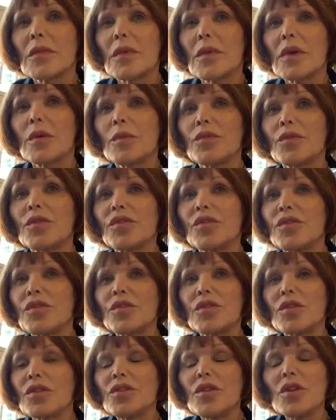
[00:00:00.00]
It was,
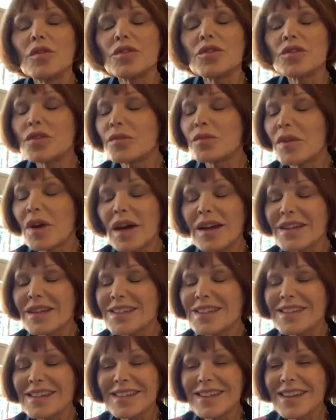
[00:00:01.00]
the
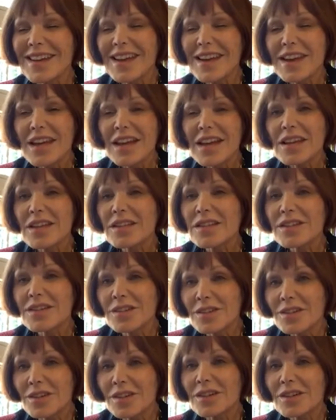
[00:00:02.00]
notoriety is
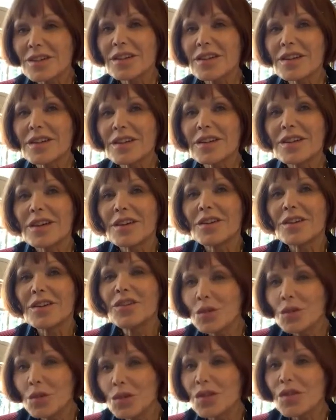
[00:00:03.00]
not a
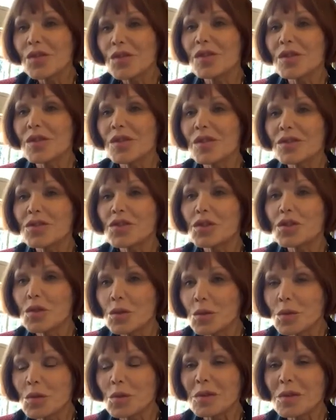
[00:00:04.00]
useful
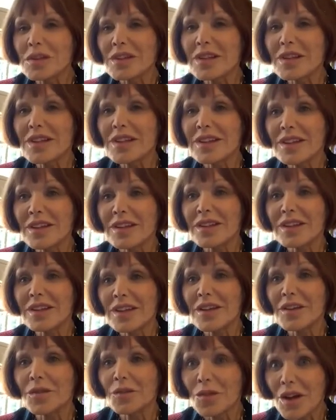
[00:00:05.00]
tool
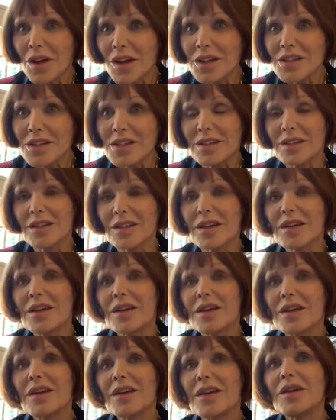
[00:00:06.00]
in writing.
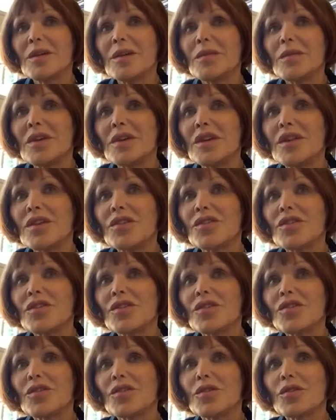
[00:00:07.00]
It means
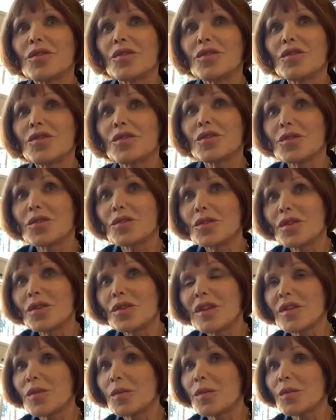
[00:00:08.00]
that you're
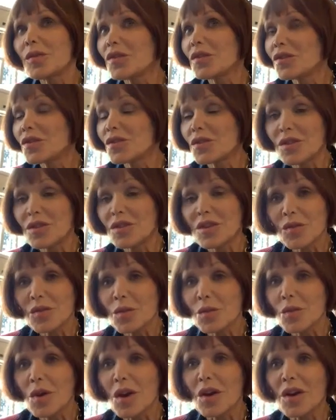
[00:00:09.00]
notorious, but notorious
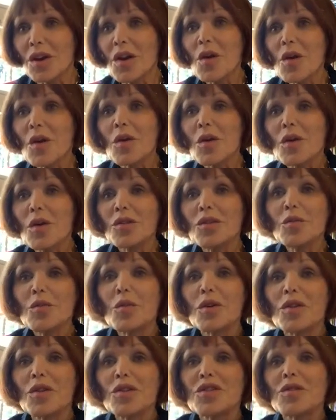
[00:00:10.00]
for what? You
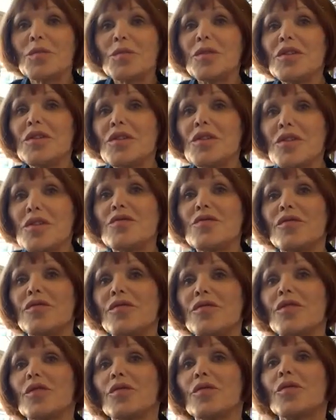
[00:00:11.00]
want to be known
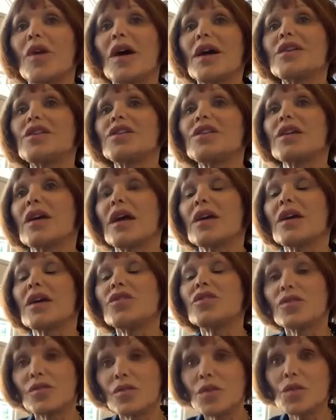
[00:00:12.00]
for your writing, and
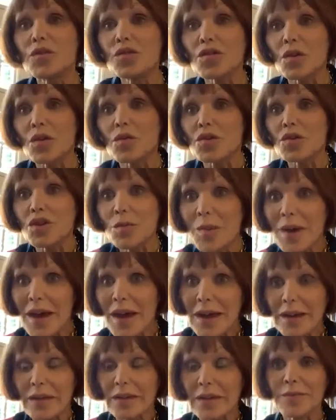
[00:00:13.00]
your views hold you
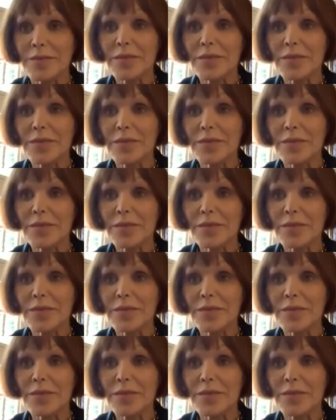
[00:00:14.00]
back.